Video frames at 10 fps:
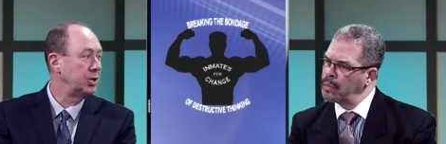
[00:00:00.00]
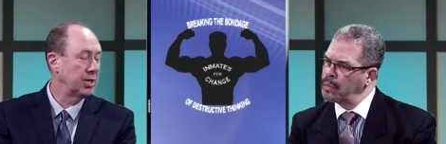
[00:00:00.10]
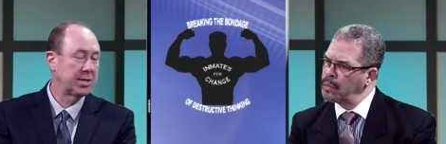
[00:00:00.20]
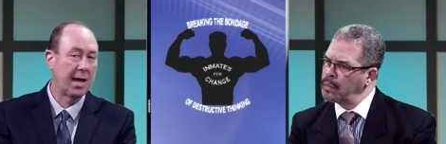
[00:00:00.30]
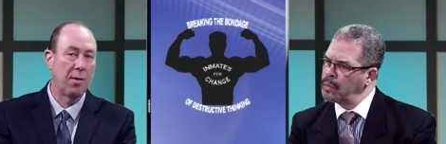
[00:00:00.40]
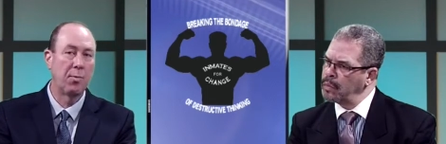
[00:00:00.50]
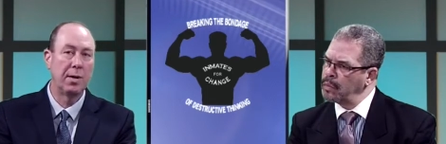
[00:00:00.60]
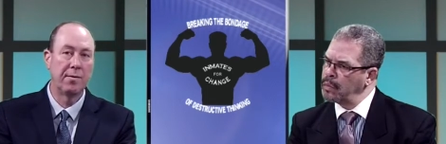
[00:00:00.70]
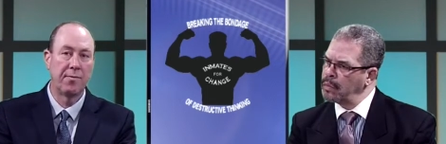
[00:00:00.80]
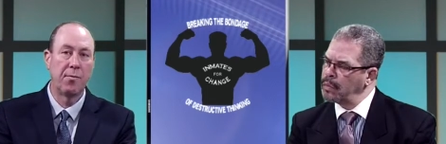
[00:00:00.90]
Speaker 1: just how
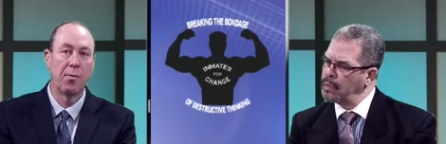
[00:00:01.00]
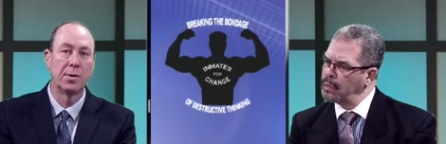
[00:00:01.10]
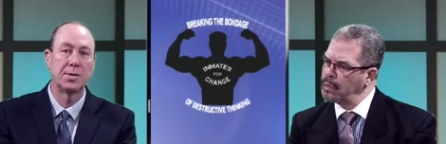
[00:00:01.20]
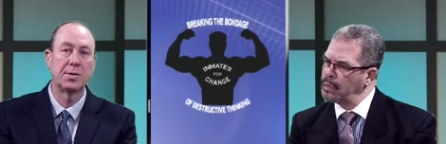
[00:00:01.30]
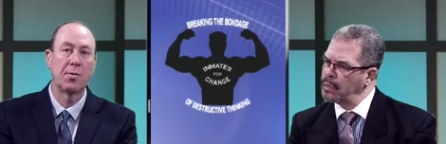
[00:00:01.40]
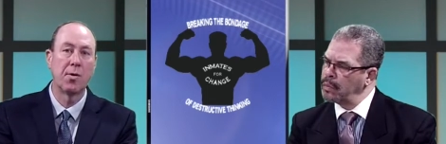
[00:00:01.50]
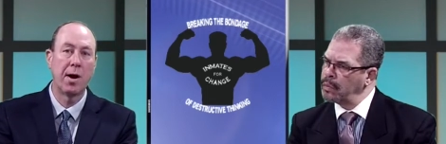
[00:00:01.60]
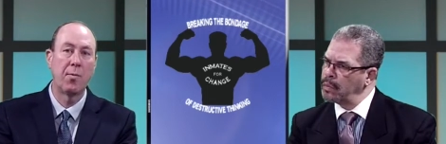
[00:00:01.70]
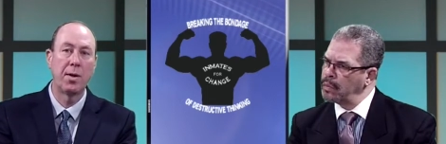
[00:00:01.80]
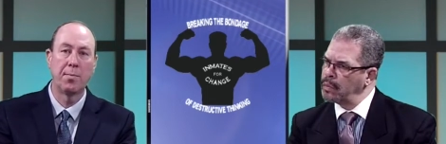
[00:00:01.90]
we enforce or
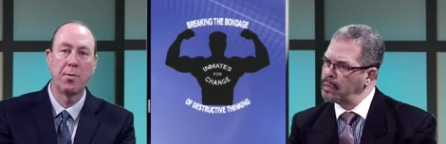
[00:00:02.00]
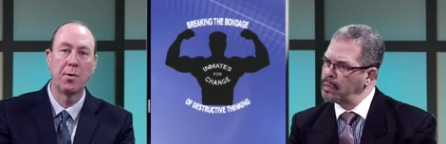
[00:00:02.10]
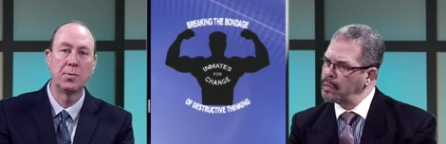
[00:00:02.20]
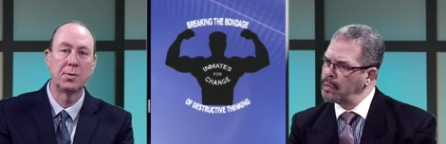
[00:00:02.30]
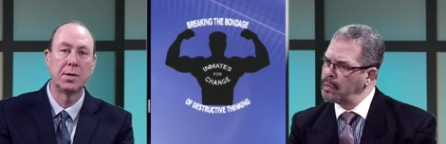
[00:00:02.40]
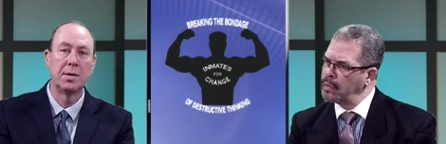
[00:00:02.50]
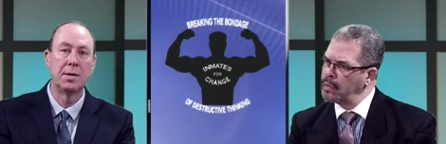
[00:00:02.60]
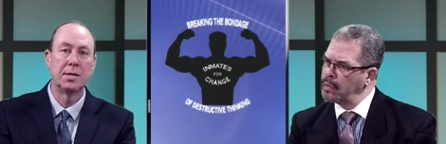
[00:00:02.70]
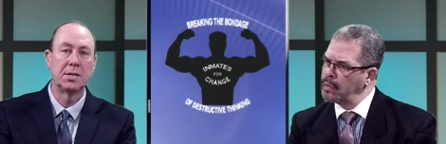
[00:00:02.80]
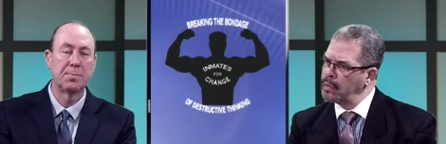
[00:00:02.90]
how we approach
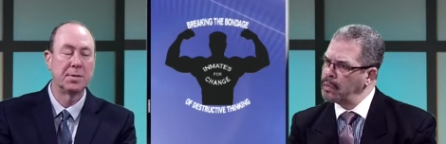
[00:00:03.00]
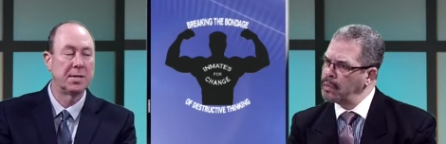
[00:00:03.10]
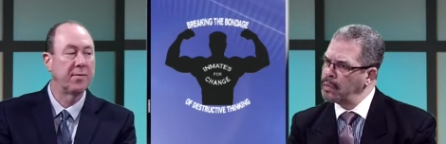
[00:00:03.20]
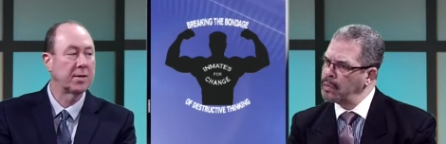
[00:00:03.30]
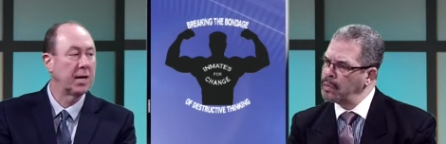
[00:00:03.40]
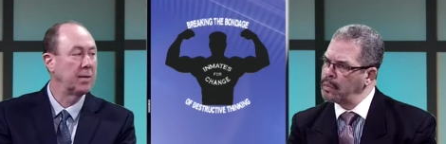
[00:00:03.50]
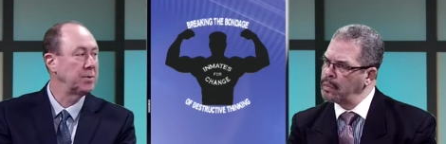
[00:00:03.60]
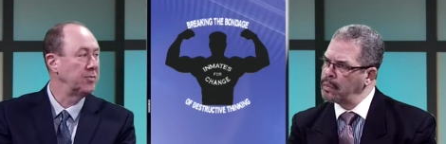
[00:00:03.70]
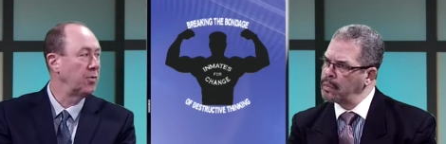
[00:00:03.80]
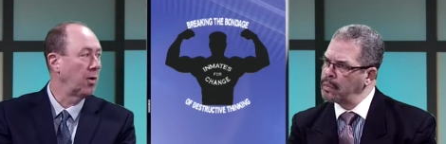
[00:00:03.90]
specific
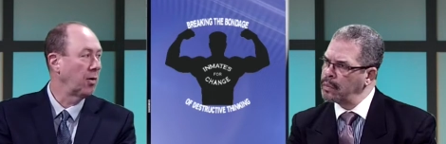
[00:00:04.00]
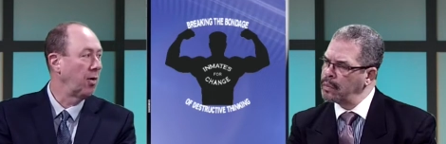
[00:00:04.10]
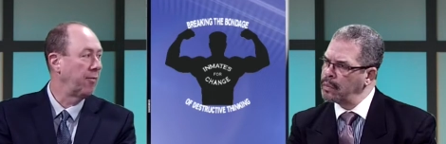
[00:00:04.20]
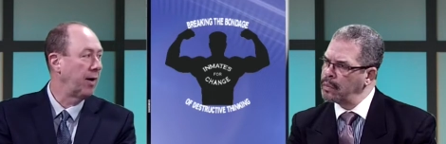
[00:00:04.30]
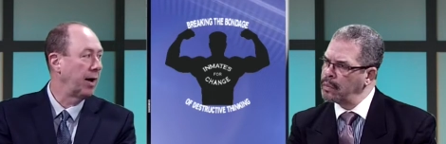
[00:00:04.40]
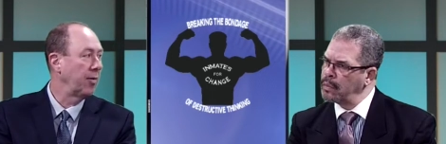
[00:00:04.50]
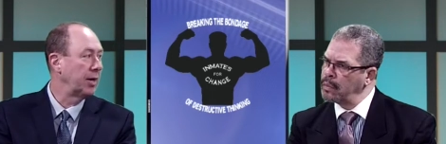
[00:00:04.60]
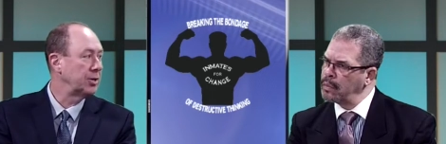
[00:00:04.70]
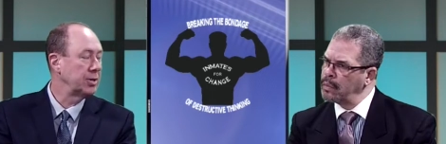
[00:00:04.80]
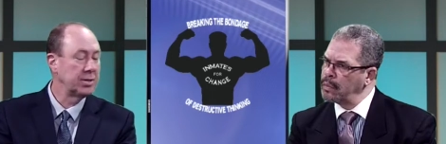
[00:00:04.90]
types of drug law
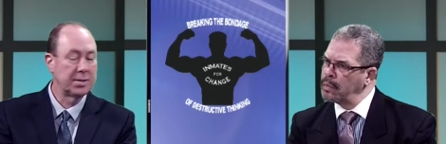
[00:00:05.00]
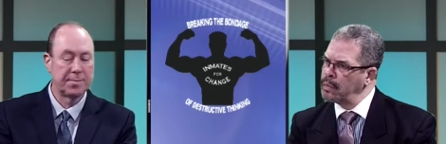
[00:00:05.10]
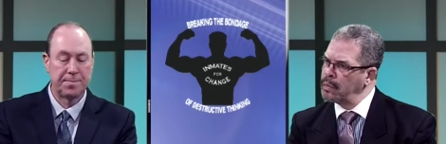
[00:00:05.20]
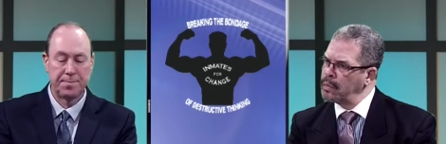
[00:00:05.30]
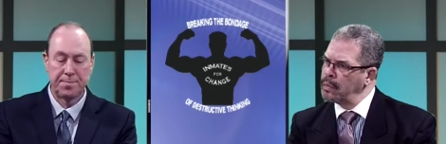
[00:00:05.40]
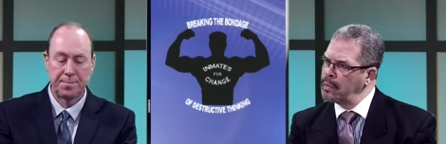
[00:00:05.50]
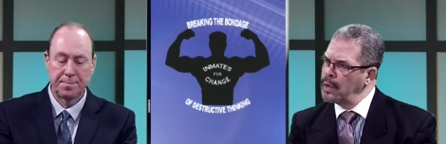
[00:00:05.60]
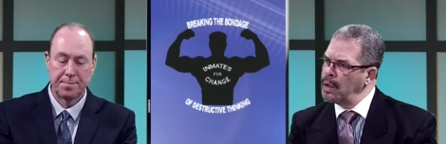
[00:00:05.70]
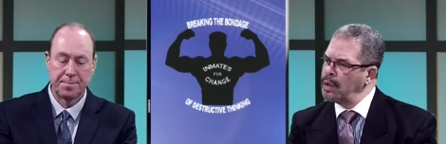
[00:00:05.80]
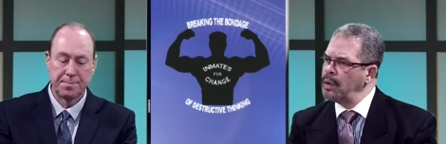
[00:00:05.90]
violations.
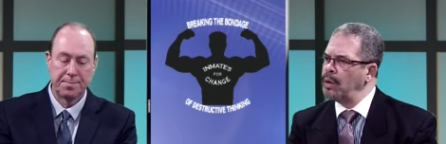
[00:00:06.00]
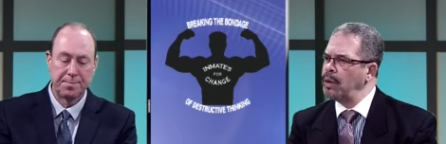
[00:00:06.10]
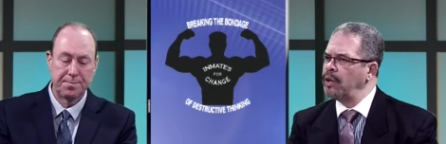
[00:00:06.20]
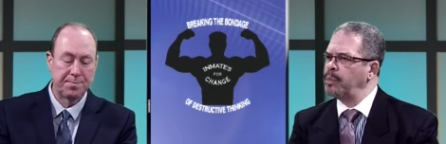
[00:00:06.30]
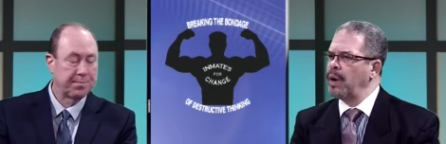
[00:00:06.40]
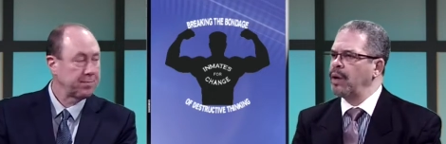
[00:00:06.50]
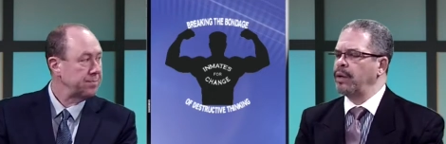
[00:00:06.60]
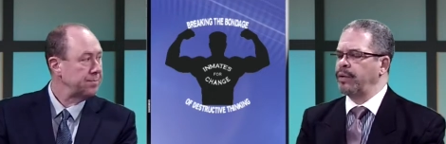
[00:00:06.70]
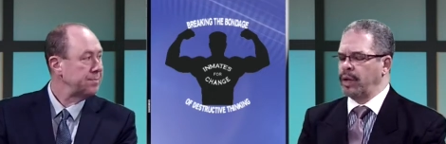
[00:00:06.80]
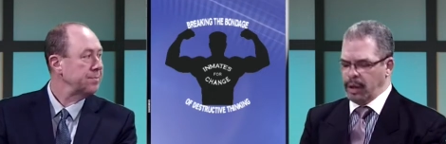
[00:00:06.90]
Speaker 2: You know, that's part of
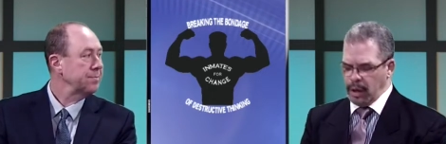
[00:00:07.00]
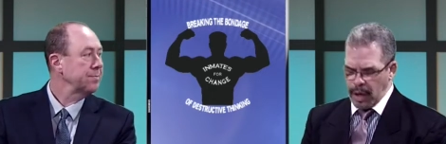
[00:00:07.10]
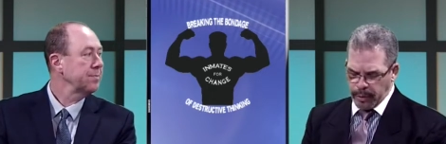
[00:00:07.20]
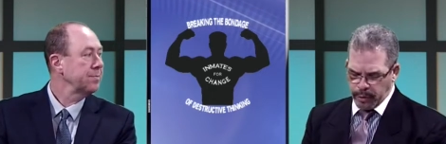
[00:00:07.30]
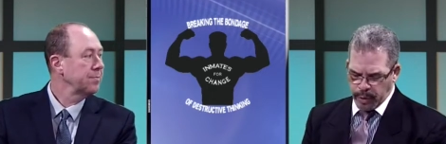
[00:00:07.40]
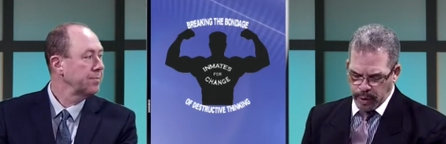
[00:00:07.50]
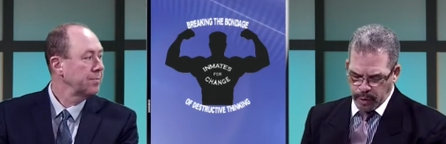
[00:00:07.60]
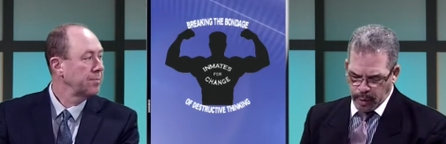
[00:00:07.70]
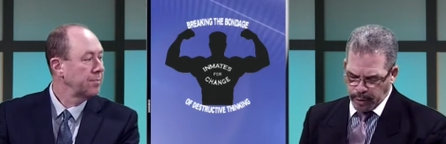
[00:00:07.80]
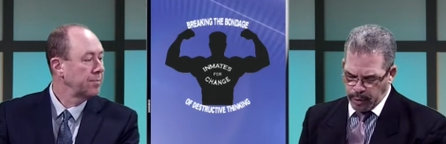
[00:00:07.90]
the thing that I was
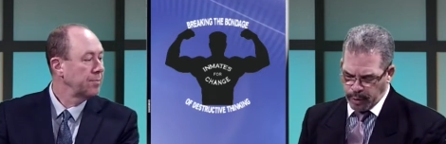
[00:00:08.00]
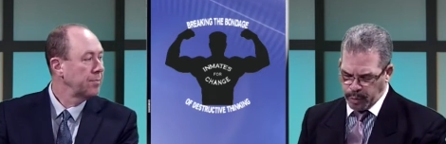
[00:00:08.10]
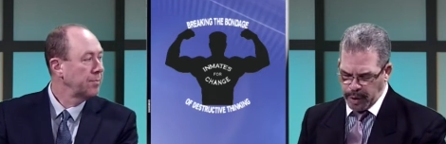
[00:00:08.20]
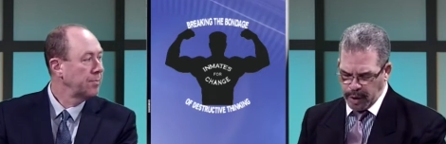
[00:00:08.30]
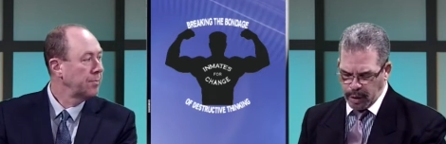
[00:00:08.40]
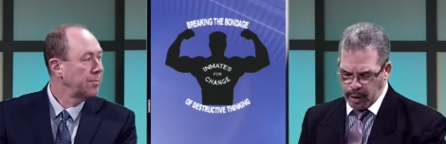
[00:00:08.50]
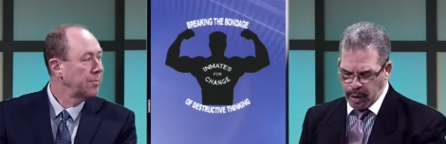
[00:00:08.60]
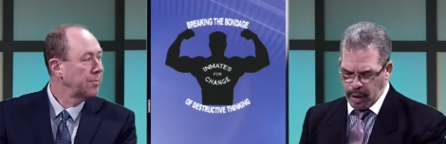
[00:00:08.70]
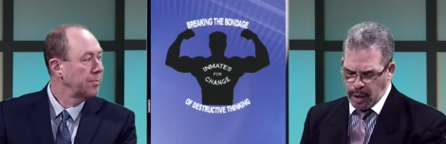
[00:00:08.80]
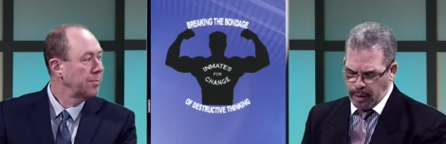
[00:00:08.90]
wondering as you were speaking,
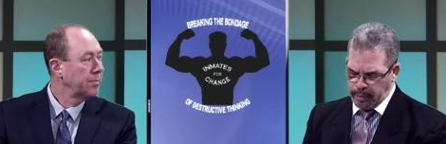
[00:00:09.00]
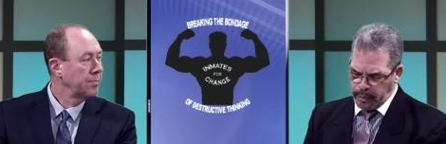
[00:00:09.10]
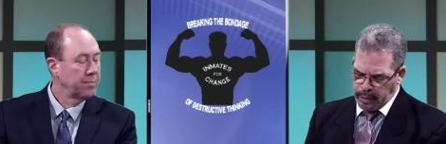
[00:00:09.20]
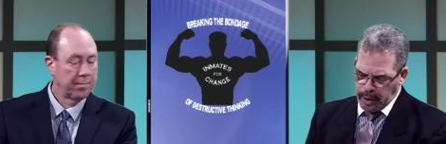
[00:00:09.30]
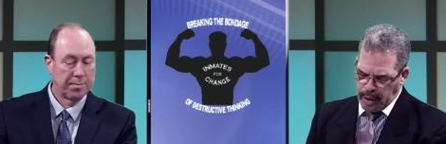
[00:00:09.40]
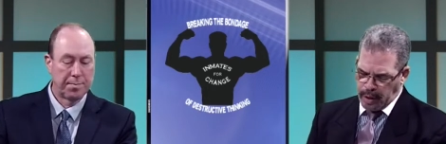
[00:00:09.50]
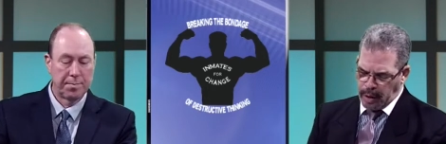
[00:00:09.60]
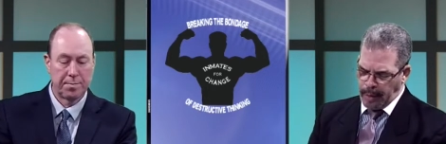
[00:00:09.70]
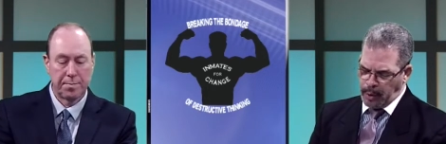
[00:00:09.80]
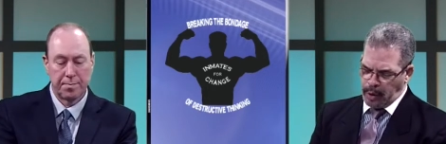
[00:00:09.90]
um,
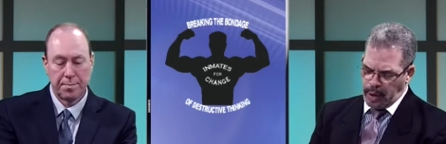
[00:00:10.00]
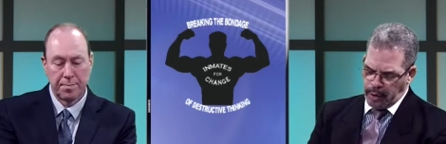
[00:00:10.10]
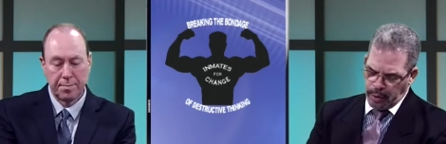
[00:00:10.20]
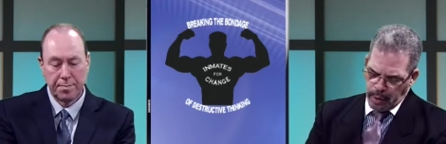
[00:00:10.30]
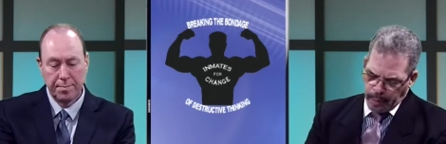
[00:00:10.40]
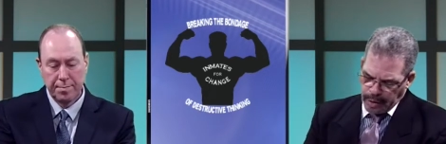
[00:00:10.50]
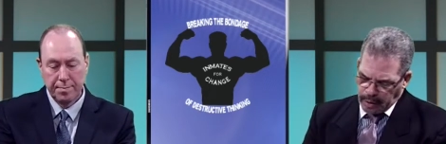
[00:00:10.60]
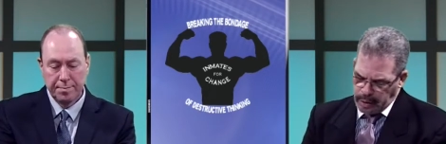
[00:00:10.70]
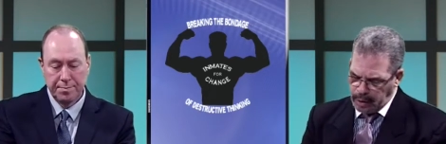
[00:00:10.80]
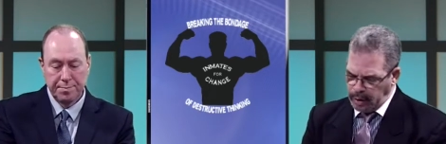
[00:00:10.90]
and I'm going to get to it about
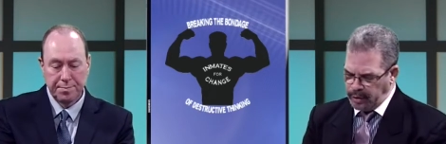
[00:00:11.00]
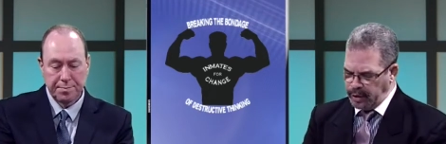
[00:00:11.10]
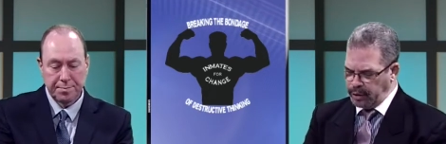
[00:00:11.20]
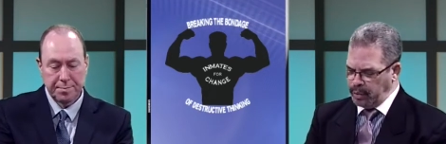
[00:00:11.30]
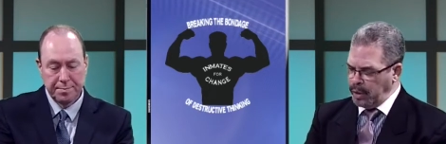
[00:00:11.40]
the legalization of